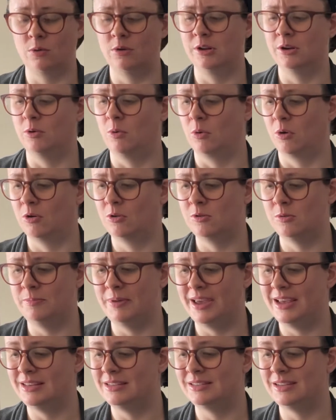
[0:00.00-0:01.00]
On an oracle
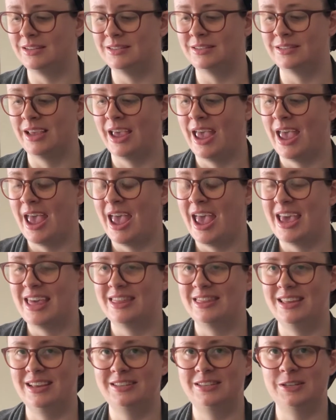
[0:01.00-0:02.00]
basis,
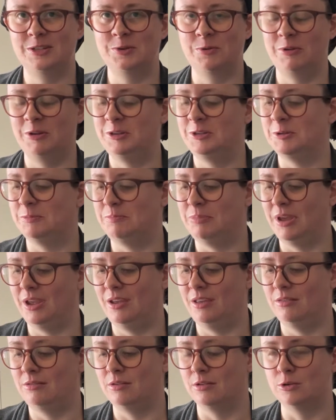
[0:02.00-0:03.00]
this is going to
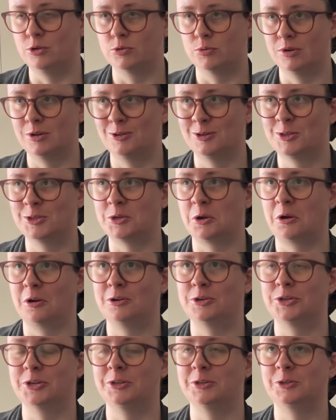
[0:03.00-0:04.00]
be the drill
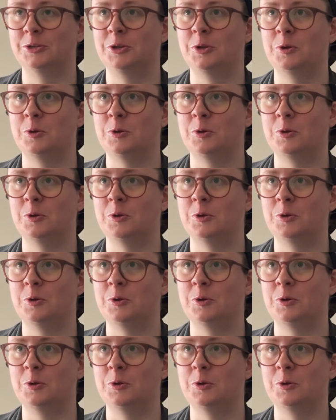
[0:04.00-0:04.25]
sergeant